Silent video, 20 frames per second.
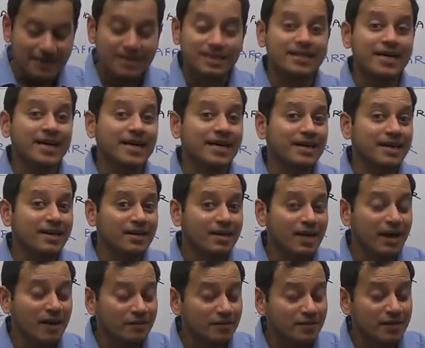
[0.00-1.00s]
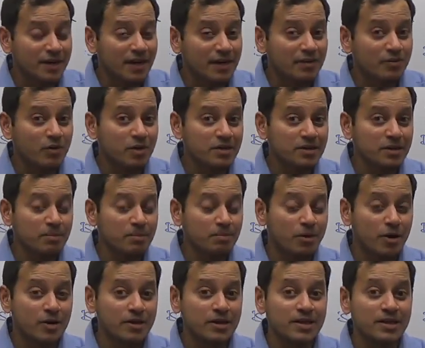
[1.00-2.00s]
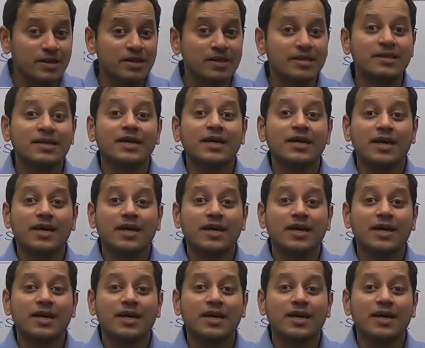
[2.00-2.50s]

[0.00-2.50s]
Second, after that, what is important is